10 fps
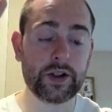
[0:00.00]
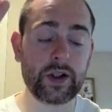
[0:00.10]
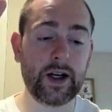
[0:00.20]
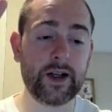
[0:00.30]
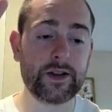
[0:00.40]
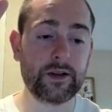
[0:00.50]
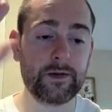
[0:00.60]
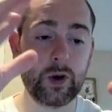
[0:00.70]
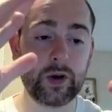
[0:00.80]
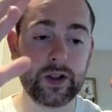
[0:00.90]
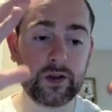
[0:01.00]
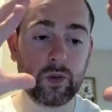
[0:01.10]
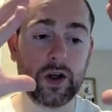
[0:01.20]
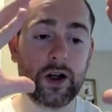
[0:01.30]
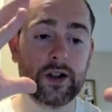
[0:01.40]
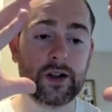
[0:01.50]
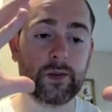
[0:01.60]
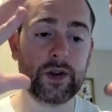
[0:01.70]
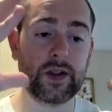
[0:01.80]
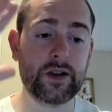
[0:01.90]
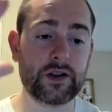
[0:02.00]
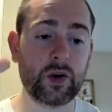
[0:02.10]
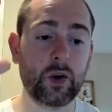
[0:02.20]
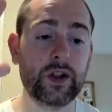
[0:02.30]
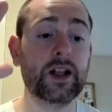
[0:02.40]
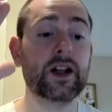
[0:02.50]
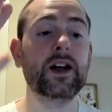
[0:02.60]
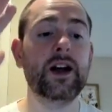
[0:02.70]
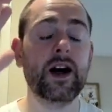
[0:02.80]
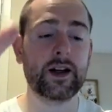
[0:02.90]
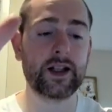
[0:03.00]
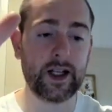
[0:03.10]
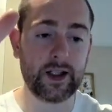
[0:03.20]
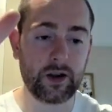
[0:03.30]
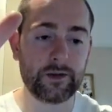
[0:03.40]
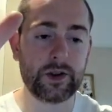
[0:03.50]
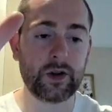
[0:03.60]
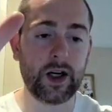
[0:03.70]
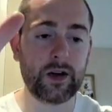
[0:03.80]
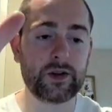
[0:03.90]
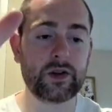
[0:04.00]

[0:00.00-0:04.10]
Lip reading: trying to focus 100% solely on getting off the ground.